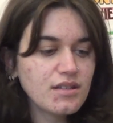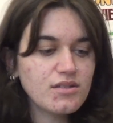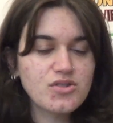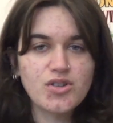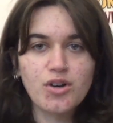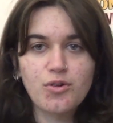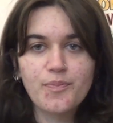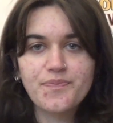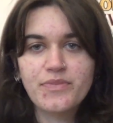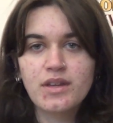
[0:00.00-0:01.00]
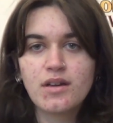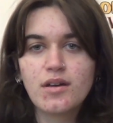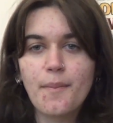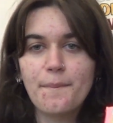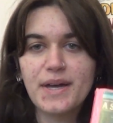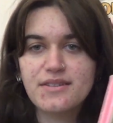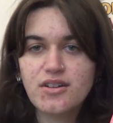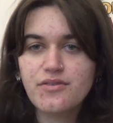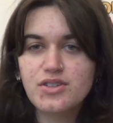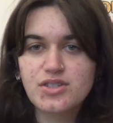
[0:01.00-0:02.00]
So, based
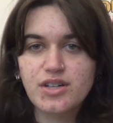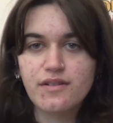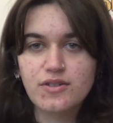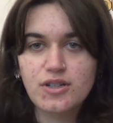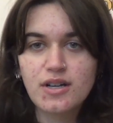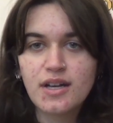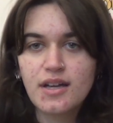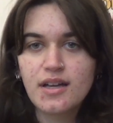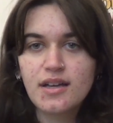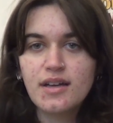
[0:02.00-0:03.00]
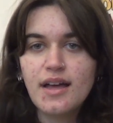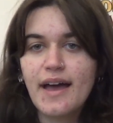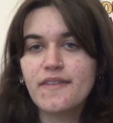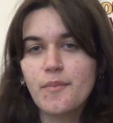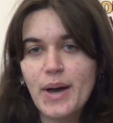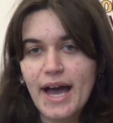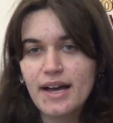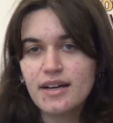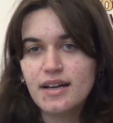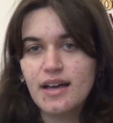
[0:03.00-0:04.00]
off of this cover and the back,